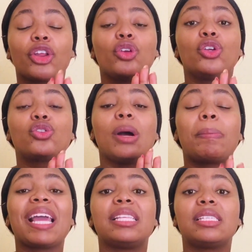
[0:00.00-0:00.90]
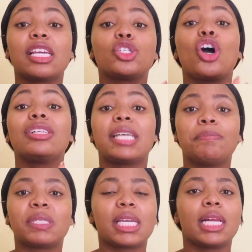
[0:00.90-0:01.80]
you need to apply these things on
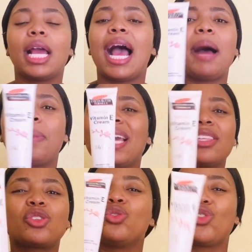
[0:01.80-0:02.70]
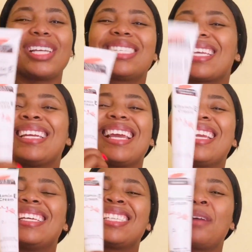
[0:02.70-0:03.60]
damp skin apply this on dry skin it
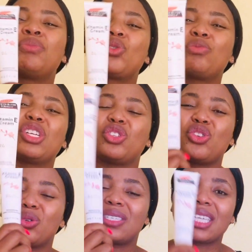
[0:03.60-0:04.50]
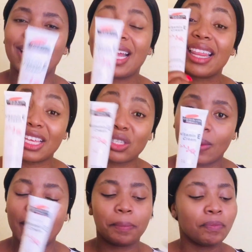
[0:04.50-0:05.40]
is absorbed into your skin this
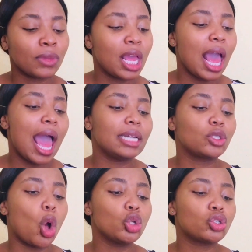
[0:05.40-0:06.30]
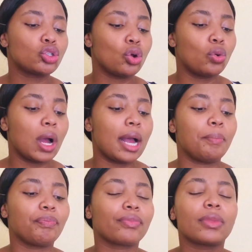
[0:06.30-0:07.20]
one and also um